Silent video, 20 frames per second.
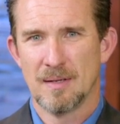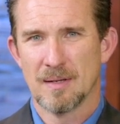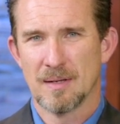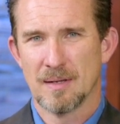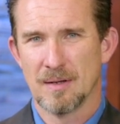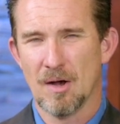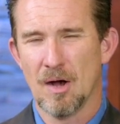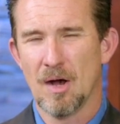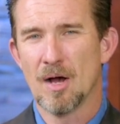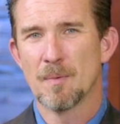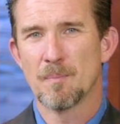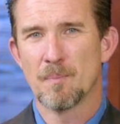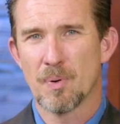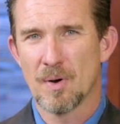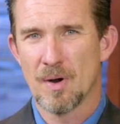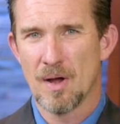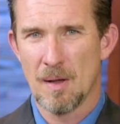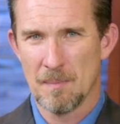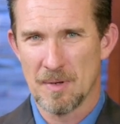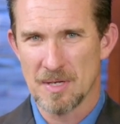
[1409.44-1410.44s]
God
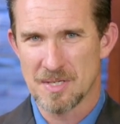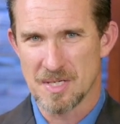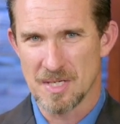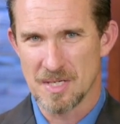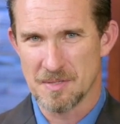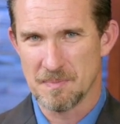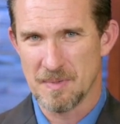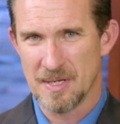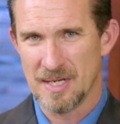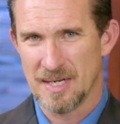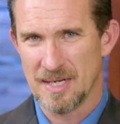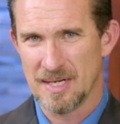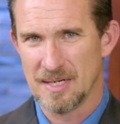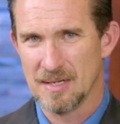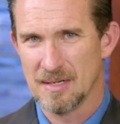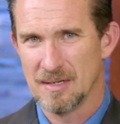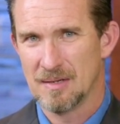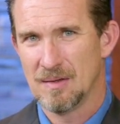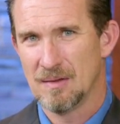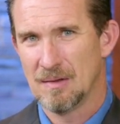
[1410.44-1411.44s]
promises me
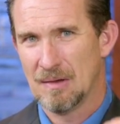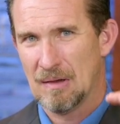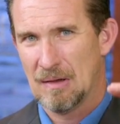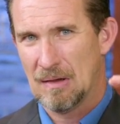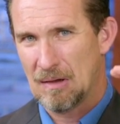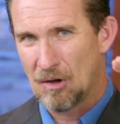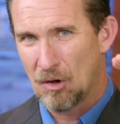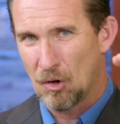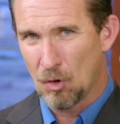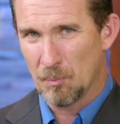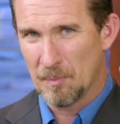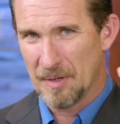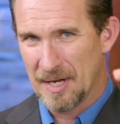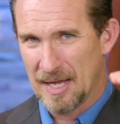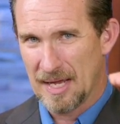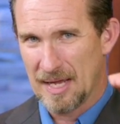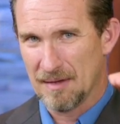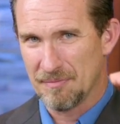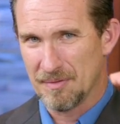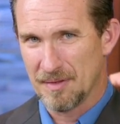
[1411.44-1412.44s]
a home in
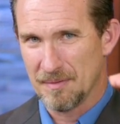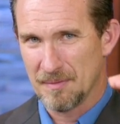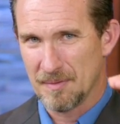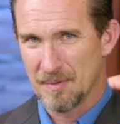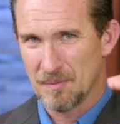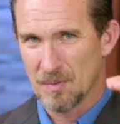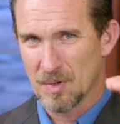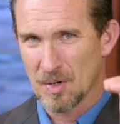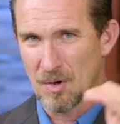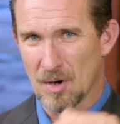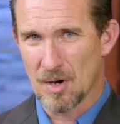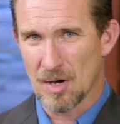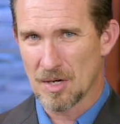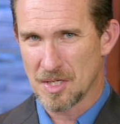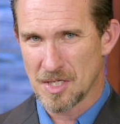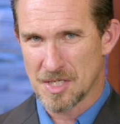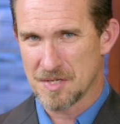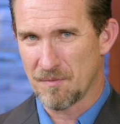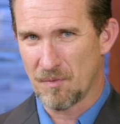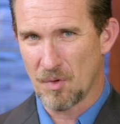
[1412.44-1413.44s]
heaven.
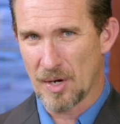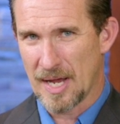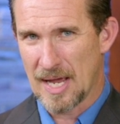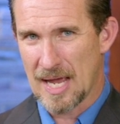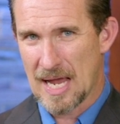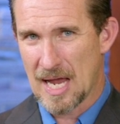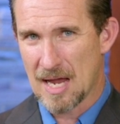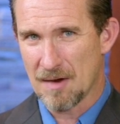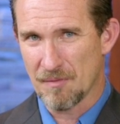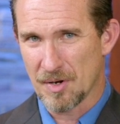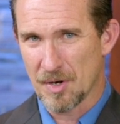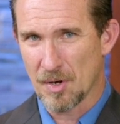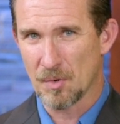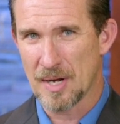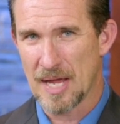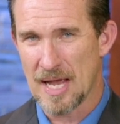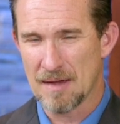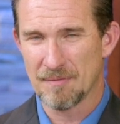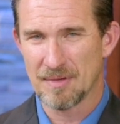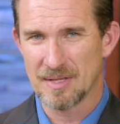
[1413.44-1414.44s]
Regardless of what I have or don't
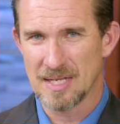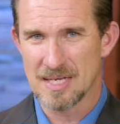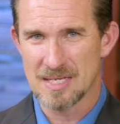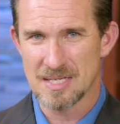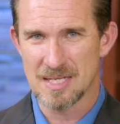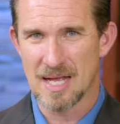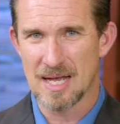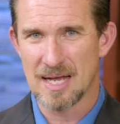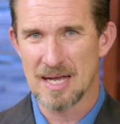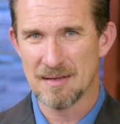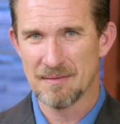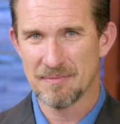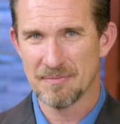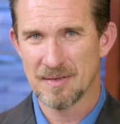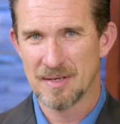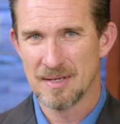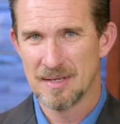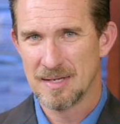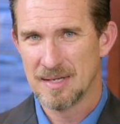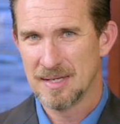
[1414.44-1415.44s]
have in this life,
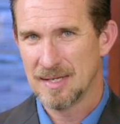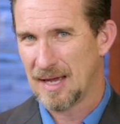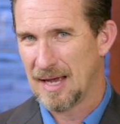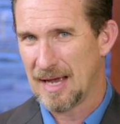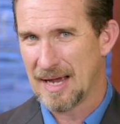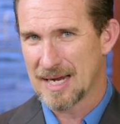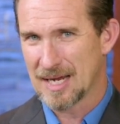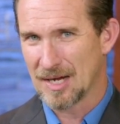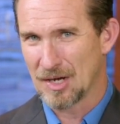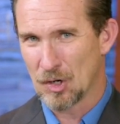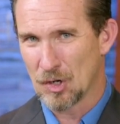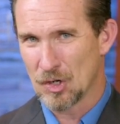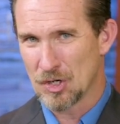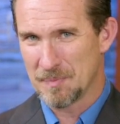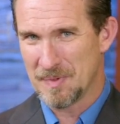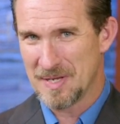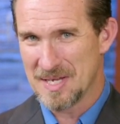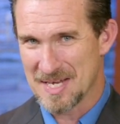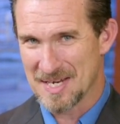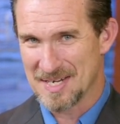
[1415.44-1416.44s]
I can learn to
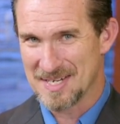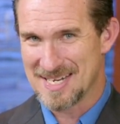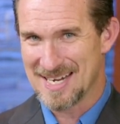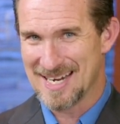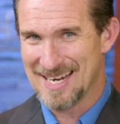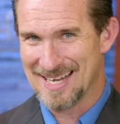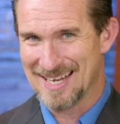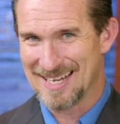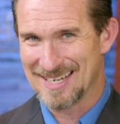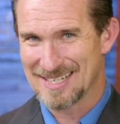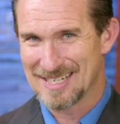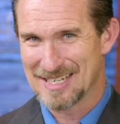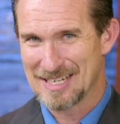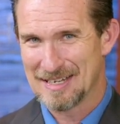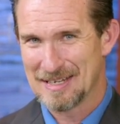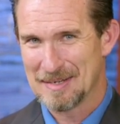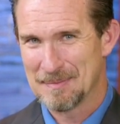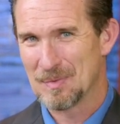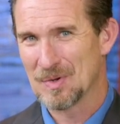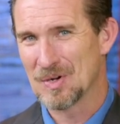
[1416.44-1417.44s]
be content
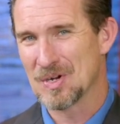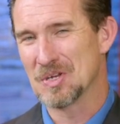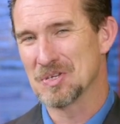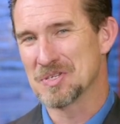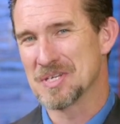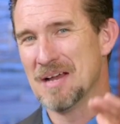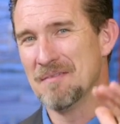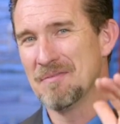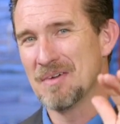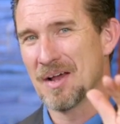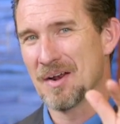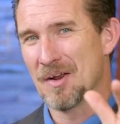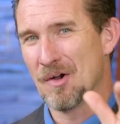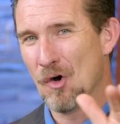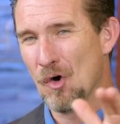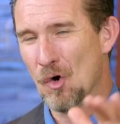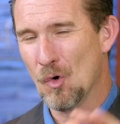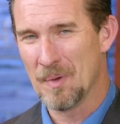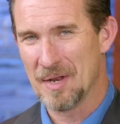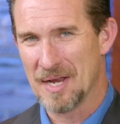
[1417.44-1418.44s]
because I've got a
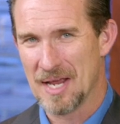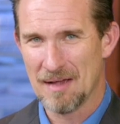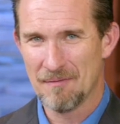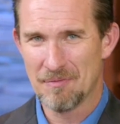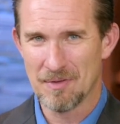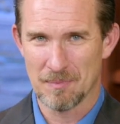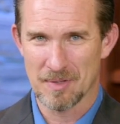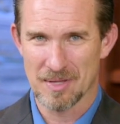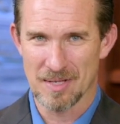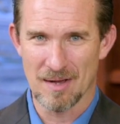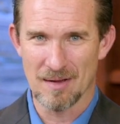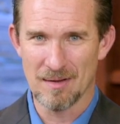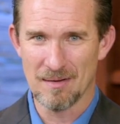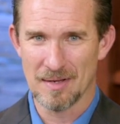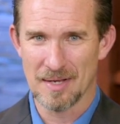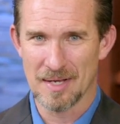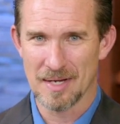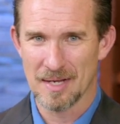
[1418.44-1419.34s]
home in heaven with God.